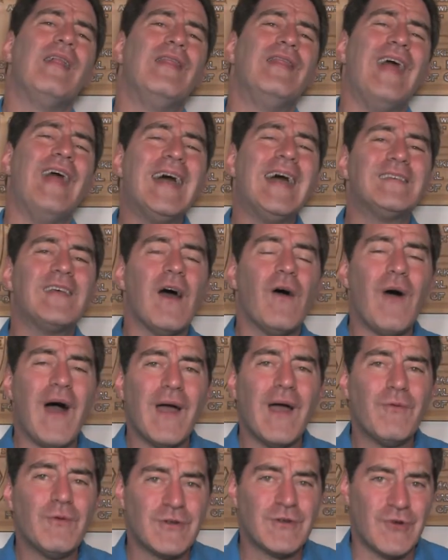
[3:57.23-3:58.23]
That's how
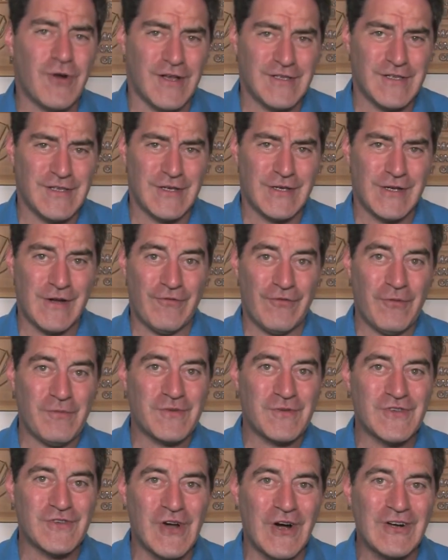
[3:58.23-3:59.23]
I would transition
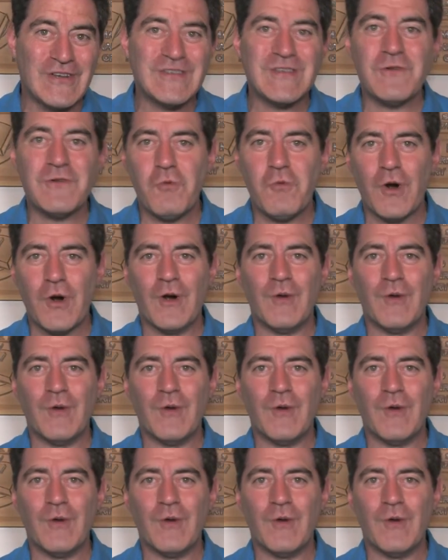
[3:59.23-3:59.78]
from skunks and